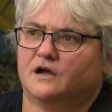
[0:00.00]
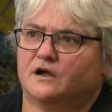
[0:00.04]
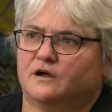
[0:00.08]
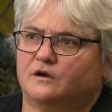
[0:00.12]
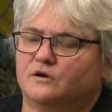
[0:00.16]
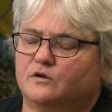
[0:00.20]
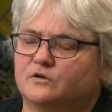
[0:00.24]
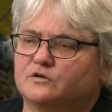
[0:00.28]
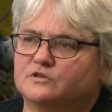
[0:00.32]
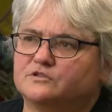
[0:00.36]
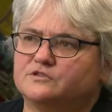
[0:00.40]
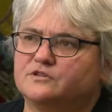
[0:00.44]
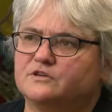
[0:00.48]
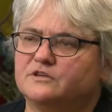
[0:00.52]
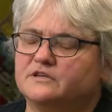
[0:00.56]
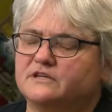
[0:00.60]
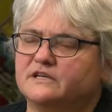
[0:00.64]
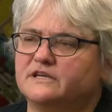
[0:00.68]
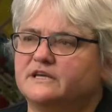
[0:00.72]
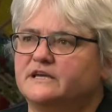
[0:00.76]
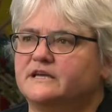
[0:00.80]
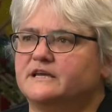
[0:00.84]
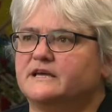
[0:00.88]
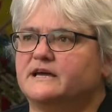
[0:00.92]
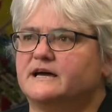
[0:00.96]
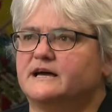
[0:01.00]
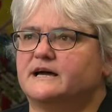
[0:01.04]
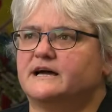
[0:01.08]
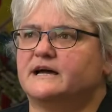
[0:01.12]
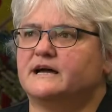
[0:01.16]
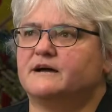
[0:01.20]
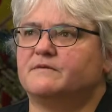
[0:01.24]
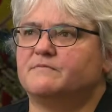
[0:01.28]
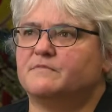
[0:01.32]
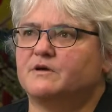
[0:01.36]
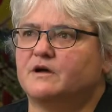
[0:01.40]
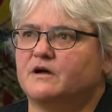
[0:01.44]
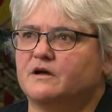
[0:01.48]
Look, certainly
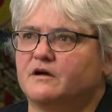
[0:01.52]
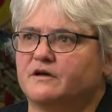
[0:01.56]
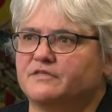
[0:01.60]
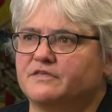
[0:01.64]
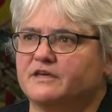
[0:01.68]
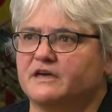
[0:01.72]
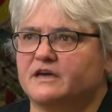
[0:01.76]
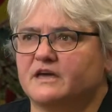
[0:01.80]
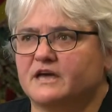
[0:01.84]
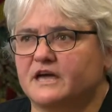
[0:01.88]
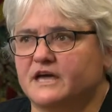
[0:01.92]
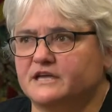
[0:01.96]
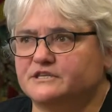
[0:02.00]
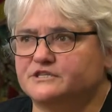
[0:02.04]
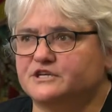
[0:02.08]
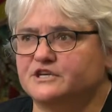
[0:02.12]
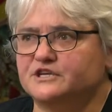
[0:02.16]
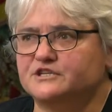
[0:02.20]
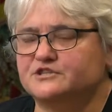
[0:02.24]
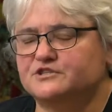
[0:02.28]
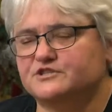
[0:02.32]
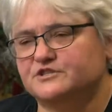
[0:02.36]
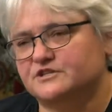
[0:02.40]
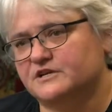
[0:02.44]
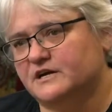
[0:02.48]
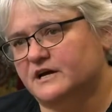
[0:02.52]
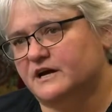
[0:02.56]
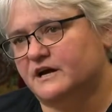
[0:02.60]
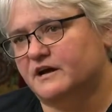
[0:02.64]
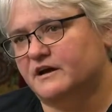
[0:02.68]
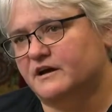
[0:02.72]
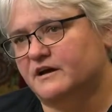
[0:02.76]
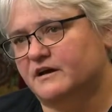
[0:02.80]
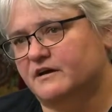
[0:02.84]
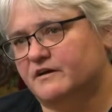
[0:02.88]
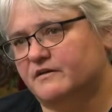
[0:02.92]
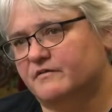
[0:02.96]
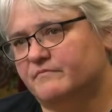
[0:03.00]
I think as each
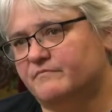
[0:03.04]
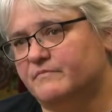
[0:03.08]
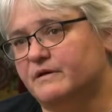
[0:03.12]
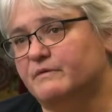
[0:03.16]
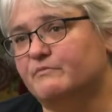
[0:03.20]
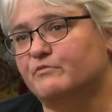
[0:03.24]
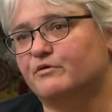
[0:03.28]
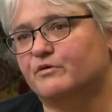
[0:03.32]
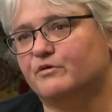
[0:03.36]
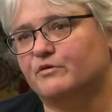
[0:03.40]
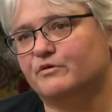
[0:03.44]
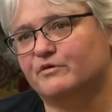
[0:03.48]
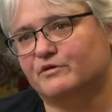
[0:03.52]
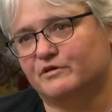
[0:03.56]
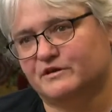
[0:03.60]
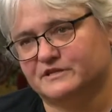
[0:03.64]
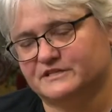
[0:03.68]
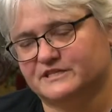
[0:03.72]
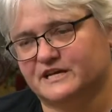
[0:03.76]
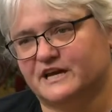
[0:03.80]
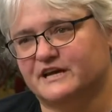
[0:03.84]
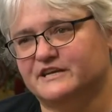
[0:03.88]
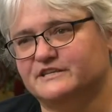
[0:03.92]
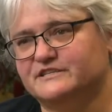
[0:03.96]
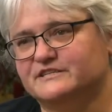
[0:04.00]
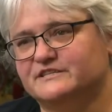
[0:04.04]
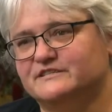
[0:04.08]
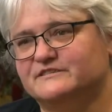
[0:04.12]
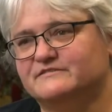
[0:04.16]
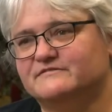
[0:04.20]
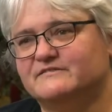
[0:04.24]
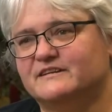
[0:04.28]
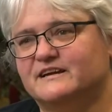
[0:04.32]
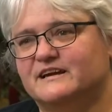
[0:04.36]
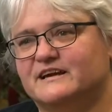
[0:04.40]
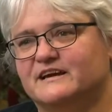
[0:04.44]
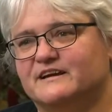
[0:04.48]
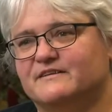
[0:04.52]
member
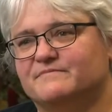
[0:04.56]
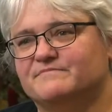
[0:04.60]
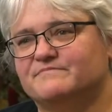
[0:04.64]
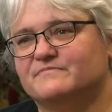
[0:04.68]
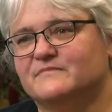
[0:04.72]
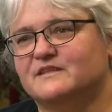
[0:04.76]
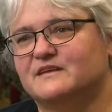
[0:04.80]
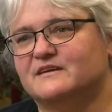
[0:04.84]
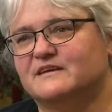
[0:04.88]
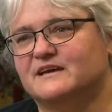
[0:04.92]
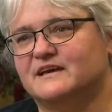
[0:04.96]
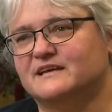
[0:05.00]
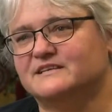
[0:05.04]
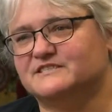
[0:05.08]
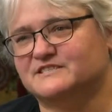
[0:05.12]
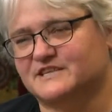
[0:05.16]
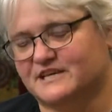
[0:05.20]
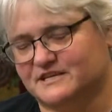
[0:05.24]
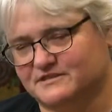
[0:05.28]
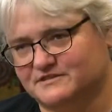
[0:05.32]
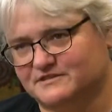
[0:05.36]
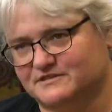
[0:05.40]
organisation has had